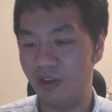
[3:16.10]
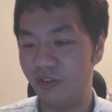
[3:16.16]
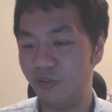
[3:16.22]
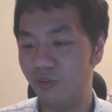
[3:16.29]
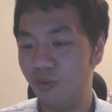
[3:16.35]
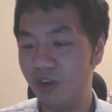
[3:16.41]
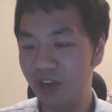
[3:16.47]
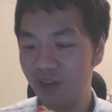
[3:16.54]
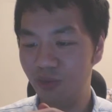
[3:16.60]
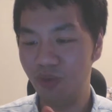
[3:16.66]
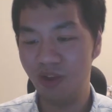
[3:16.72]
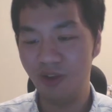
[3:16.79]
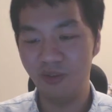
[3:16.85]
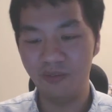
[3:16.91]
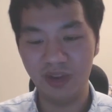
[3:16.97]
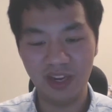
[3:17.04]
really
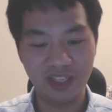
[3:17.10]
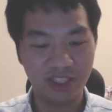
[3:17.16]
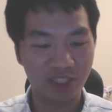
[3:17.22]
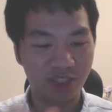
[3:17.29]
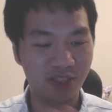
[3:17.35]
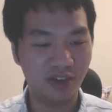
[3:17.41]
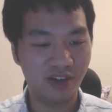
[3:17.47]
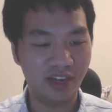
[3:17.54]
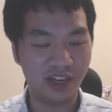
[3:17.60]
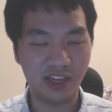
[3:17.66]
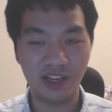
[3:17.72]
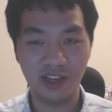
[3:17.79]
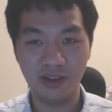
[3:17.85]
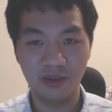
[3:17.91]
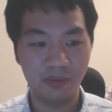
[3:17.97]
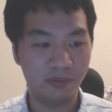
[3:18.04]
well-made,
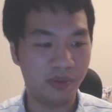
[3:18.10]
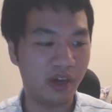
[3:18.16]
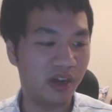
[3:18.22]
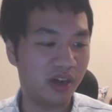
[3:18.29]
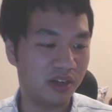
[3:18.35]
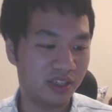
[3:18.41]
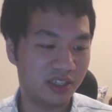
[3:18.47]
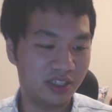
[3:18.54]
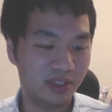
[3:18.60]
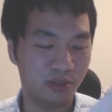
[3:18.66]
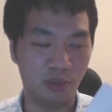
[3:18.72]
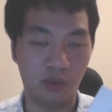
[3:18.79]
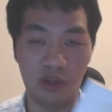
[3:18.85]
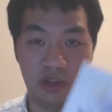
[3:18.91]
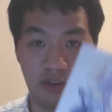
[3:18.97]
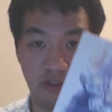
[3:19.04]
sturdy box
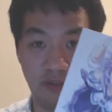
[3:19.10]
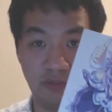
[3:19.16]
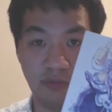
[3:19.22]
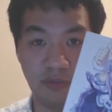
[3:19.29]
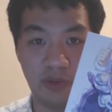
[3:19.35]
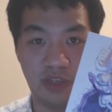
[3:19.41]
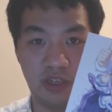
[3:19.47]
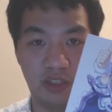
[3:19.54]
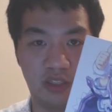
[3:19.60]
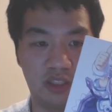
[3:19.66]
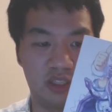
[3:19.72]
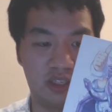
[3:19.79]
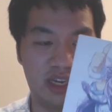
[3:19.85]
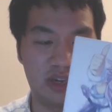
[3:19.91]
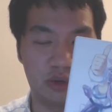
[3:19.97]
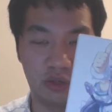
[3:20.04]
with
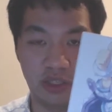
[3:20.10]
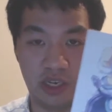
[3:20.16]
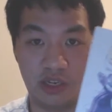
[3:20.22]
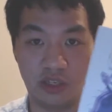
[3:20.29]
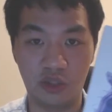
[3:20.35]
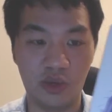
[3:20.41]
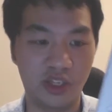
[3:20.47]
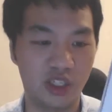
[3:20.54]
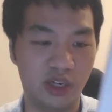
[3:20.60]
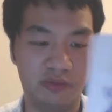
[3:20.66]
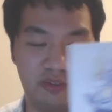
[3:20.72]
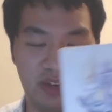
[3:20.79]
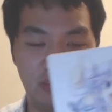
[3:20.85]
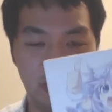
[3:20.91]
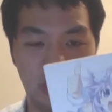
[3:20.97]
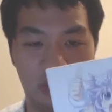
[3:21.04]
Sunako's illustration of
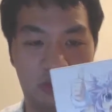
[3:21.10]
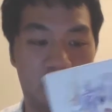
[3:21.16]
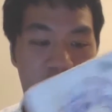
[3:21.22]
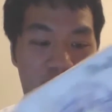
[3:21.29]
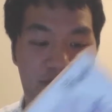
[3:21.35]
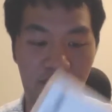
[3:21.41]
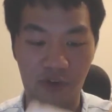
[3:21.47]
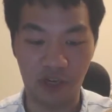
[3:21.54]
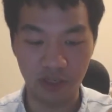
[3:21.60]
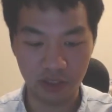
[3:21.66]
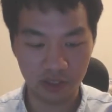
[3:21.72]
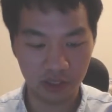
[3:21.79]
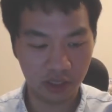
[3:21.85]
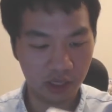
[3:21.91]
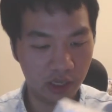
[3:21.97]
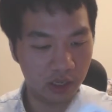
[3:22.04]
Neptune on the front,
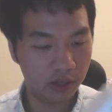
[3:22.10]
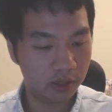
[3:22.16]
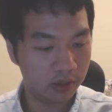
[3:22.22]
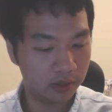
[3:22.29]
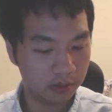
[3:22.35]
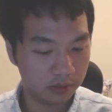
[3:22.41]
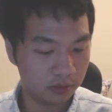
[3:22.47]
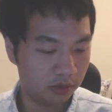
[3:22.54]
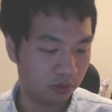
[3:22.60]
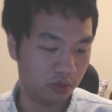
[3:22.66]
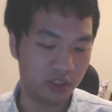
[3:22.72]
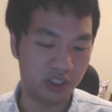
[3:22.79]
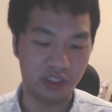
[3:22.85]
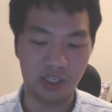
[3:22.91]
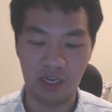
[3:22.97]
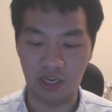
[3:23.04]
which
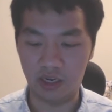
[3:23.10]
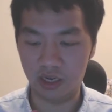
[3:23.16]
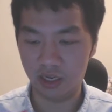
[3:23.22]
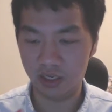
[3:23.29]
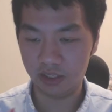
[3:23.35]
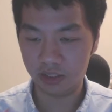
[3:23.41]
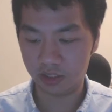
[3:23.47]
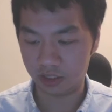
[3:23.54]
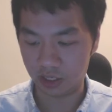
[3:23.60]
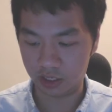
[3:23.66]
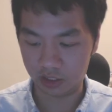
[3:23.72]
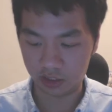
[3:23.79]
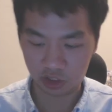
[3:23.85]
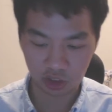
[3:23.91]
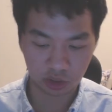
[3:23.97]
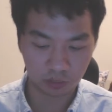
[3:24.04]
is kind of nice. A
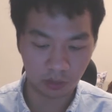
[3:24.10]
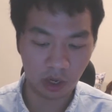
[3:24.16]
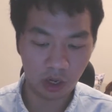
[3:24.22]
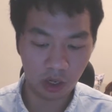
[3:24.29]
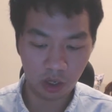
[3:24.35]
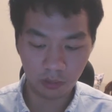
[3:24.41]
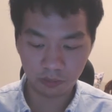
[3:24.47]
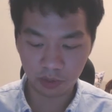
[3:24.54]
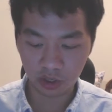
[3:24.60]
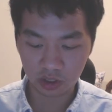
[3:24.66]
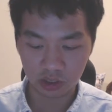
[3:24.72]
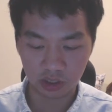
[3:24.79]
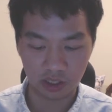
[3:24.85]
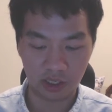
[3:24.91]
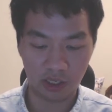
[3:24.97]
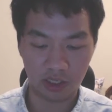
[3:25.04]
small
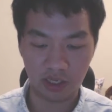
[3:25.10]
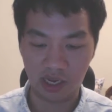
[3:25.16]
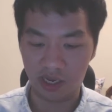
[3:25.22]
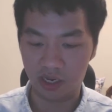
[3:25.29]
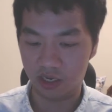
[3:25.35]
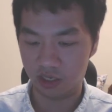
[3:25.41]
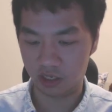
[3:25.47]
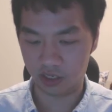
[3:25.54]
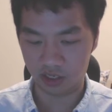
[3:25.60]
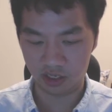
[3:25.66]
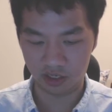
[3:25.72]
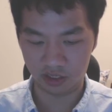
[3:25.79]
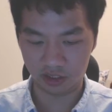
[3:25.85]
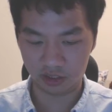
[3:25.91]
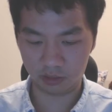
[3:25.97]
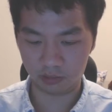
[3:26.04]
booklet that
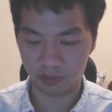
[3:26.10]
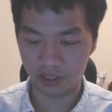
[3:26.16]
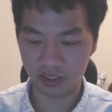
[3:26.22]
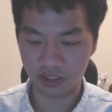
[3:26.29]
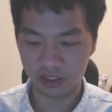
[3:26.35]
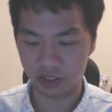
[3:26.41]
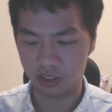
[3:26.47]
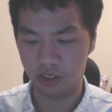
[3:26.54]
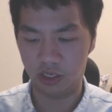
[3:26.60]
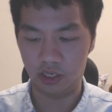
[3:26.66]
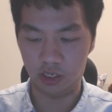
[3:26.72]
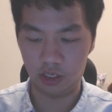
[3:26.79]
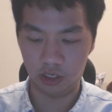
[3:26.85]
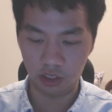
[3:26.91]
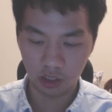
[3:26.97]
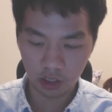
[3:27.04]
is
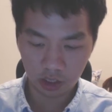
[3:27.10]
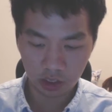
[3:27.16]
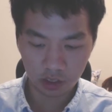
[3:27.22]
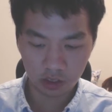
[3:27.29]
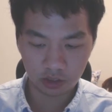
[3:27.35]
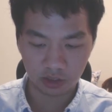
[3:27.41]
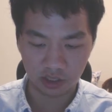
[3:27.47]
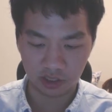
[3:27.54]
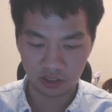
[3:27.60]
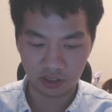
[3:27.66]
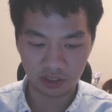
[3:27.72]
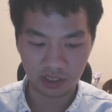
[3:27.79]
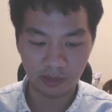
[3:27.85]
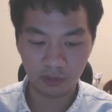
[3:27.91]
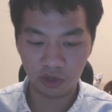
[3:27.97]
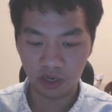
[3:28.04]
basically the
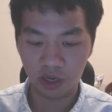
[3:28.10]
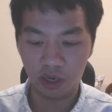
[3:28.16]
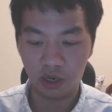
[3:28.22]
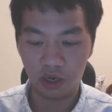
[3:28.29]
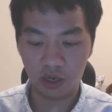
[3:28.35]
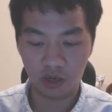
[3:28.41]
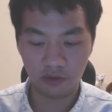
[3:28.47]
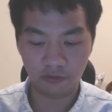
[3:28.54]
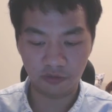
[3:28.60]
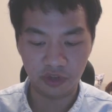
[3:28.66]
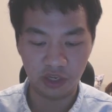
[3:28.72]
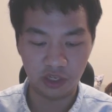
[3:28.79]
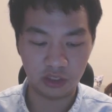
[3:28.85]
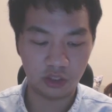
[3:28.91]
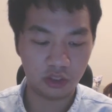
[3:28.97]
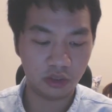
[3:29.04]
summary of
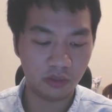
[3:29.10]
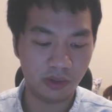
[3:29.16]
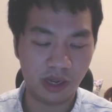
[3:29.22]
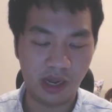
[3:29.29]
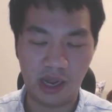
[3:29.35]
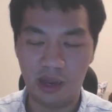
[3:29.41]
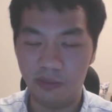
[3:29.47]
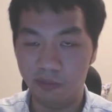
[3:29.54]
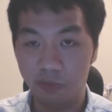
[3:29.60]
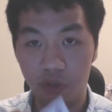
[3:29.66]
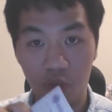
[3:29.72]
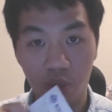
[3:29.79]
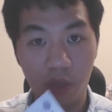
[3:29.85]
the two